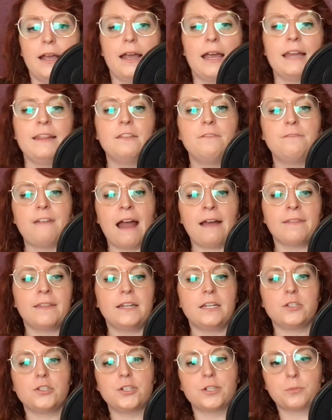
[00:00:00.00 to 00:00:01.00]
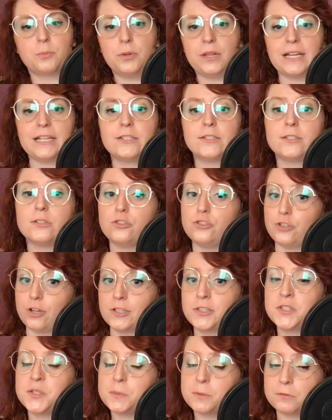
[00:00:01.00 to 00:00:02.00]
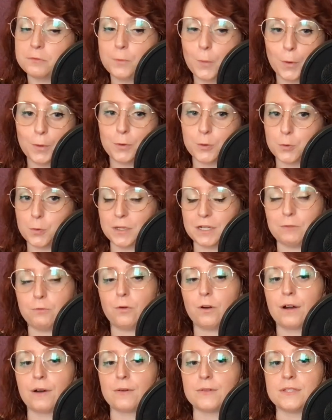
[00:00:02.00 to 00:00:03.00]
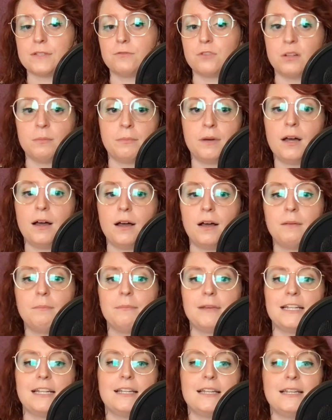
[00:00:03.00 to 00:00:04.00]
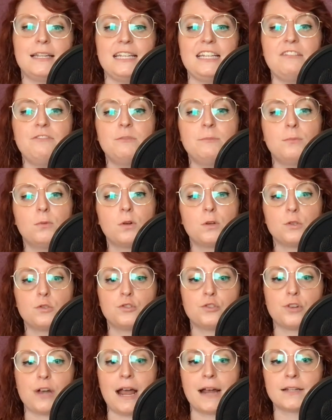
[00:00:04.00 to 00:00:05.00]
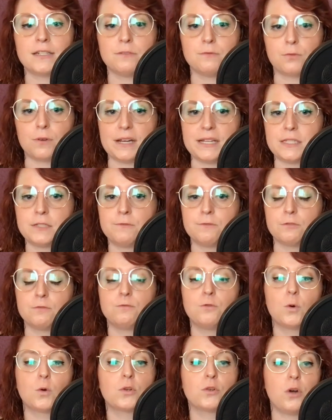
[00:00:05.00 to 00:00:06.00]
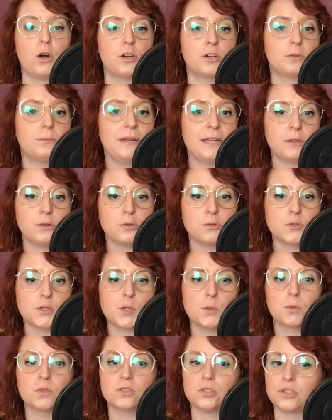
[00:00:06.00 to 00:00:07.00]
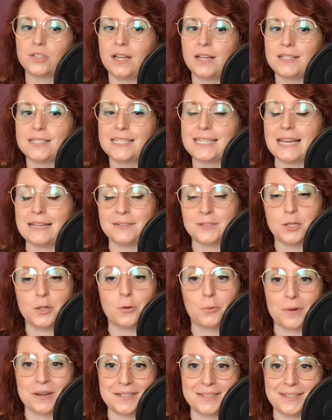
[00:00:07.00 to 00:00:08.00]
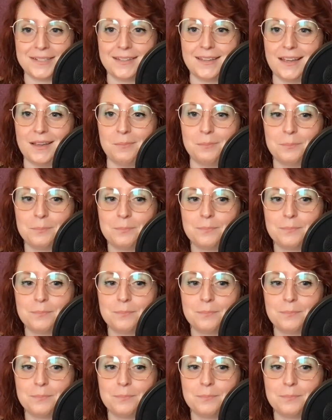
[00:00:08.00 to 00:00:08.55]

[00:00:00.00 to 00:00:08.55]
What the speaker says: And the fact that it took place just before the 24 Hours of Le Mans made it an even more attractive race for foreign automakers who were looking to get into the racing game.